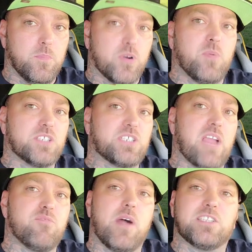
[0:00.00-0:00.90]
pretty much
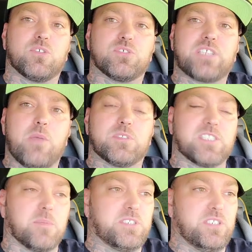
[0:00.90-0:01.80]
everybody's going to say what's
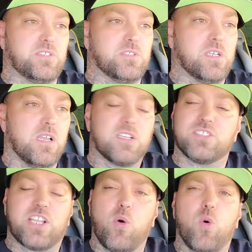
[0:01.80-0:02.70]
up to you
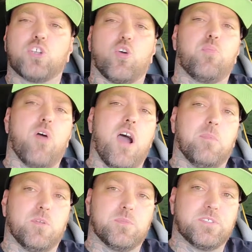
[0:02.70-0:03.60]
because they don't want no
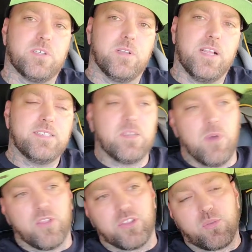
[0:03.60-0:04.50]
problems. Them
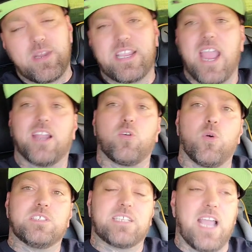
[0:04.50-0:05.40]
other three
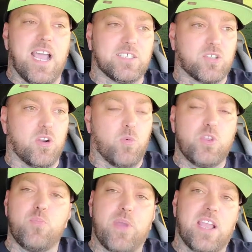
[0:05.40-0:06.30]
categories of guys are going to, when
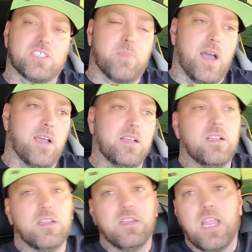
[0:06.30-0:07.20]
you pass by,
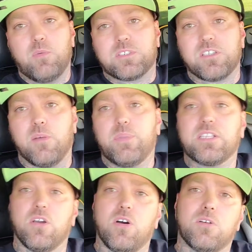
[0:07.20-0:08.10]
hey, what's up,
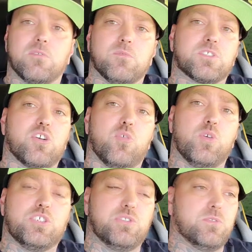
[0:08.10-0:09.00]
big dog? What's good
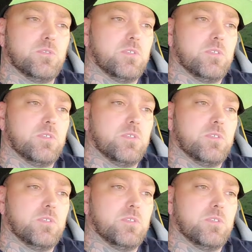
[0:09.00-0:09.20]
with you?